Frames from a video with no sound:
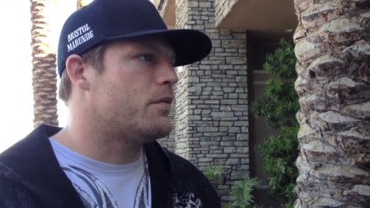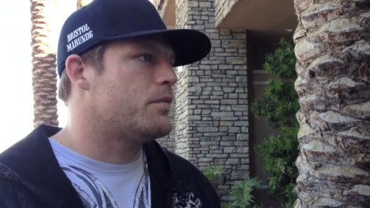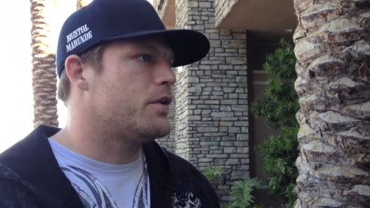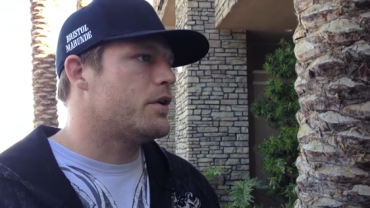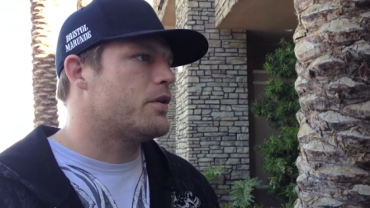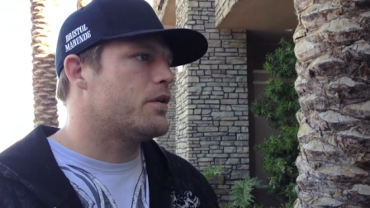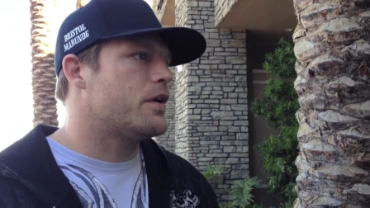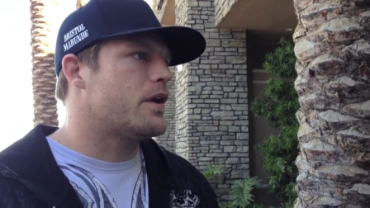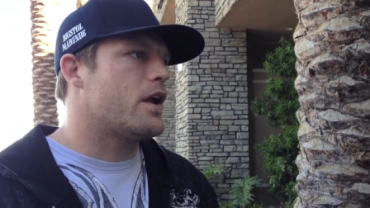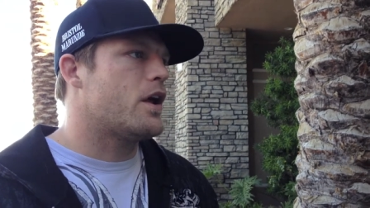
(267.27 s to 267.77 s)

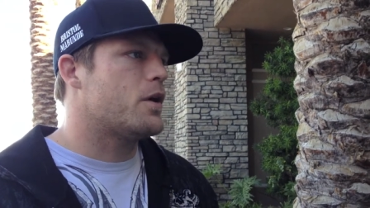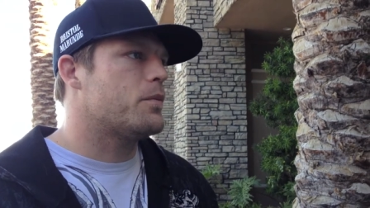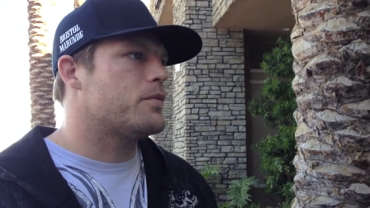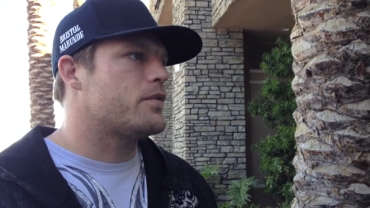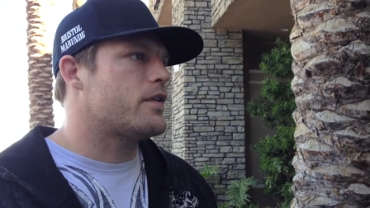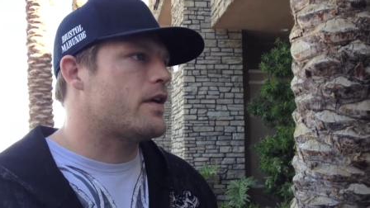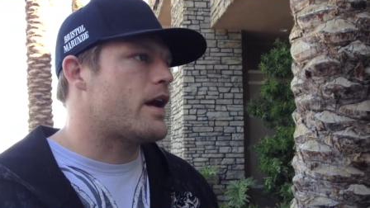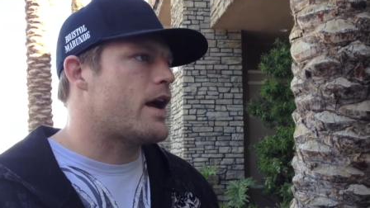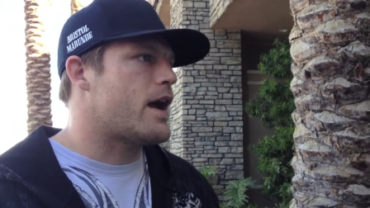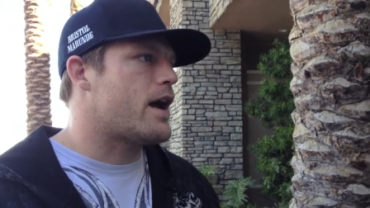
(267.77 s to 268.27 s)
it
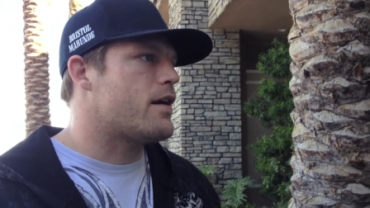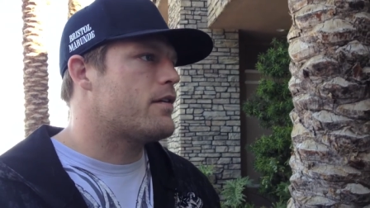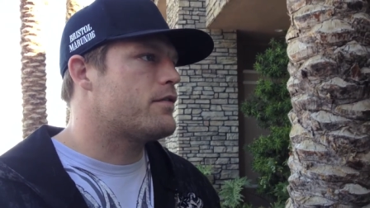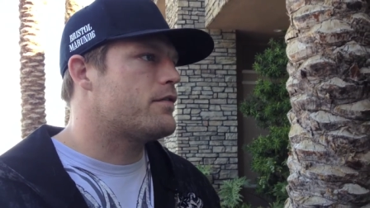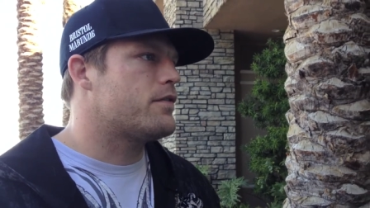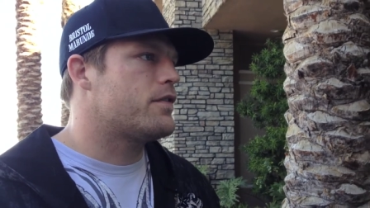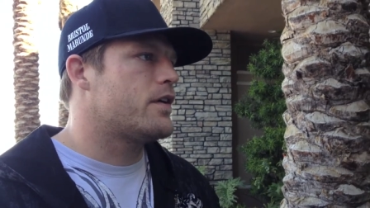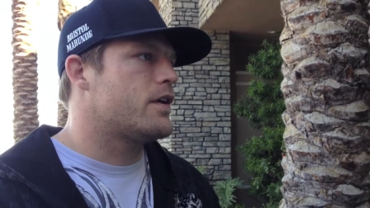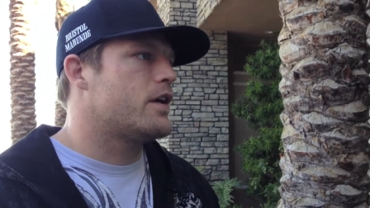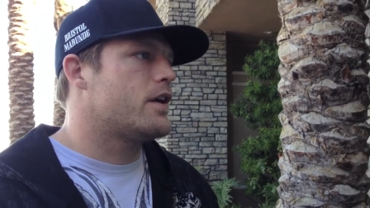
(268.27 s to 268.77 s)
helps to have
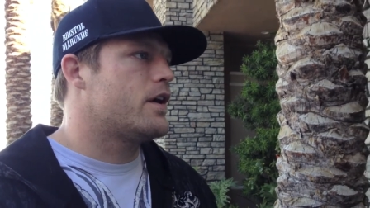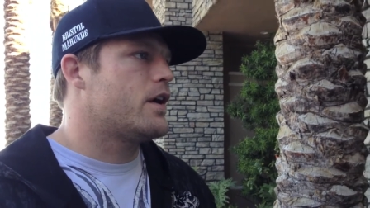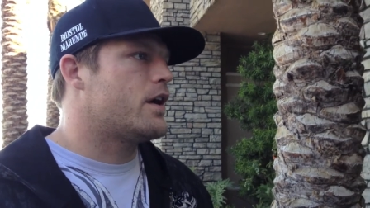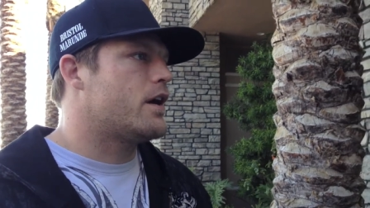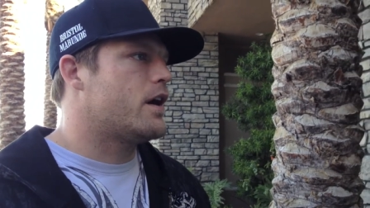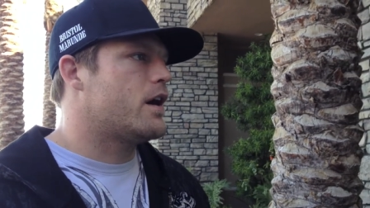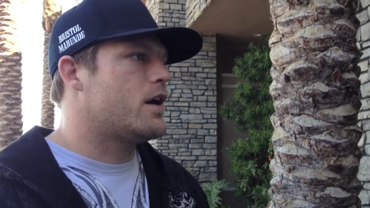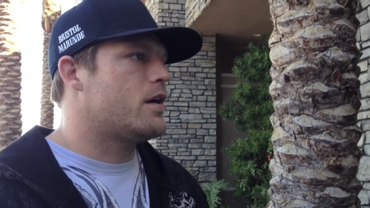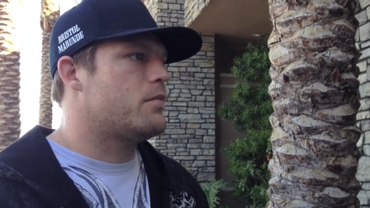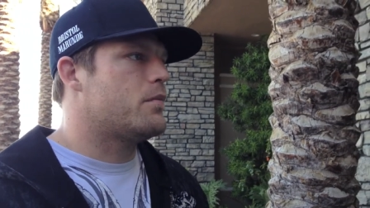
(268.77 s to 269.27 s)

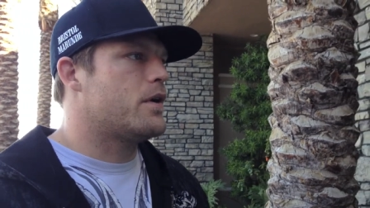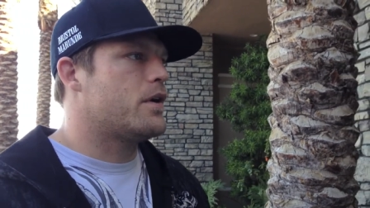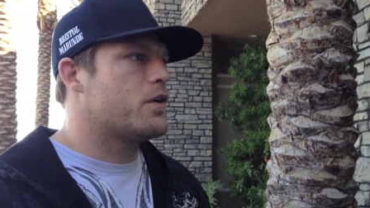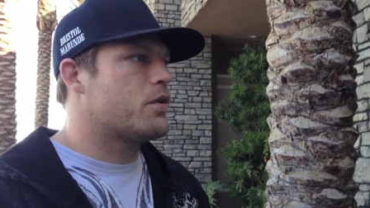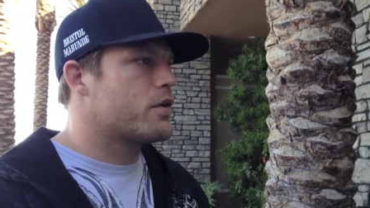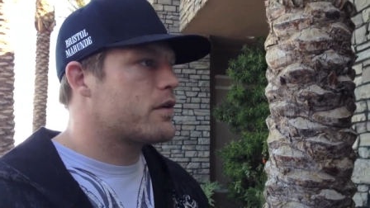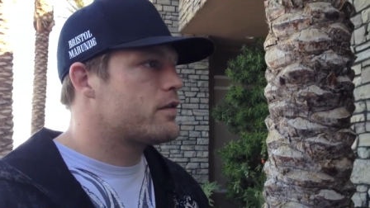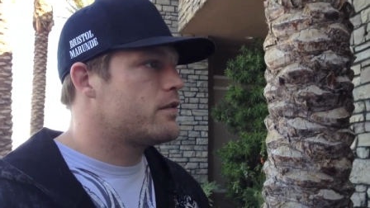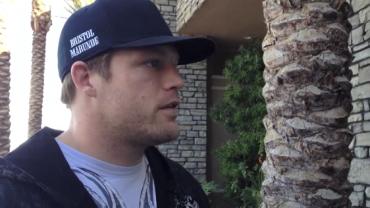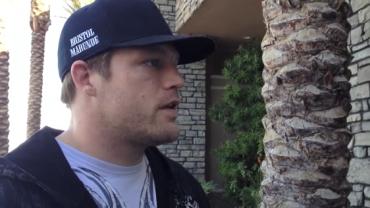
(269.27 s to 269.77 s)
an
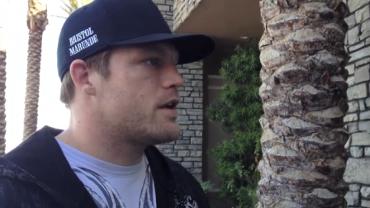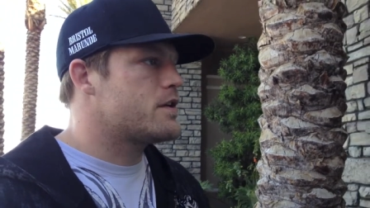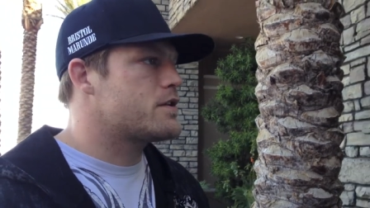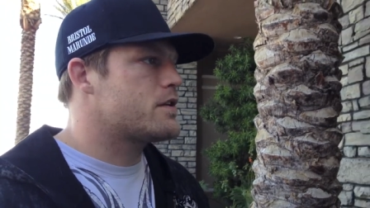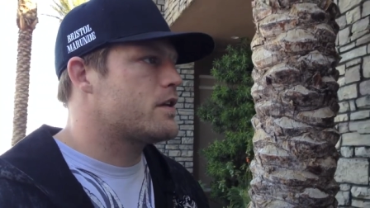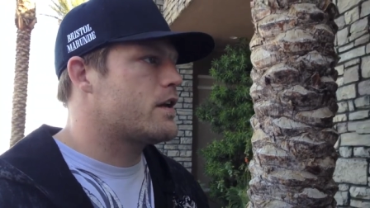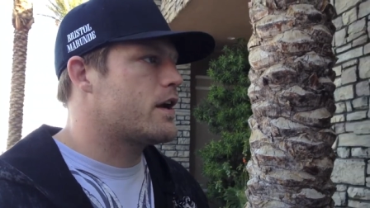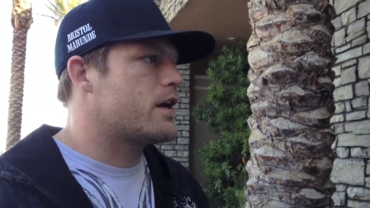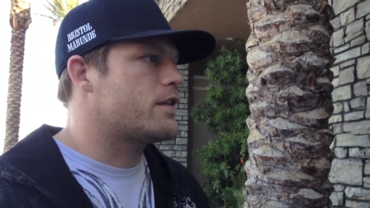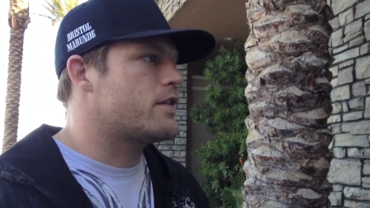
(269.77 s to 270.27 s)

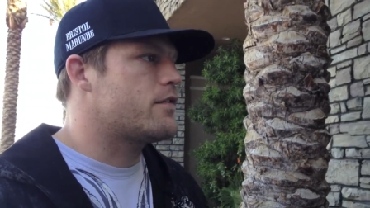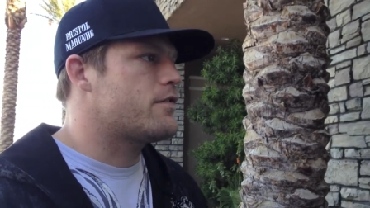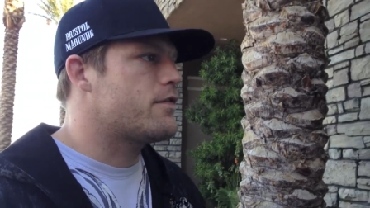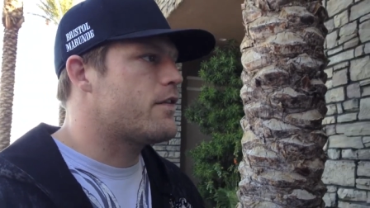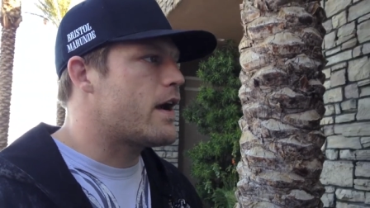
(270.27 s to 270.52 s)
organization like the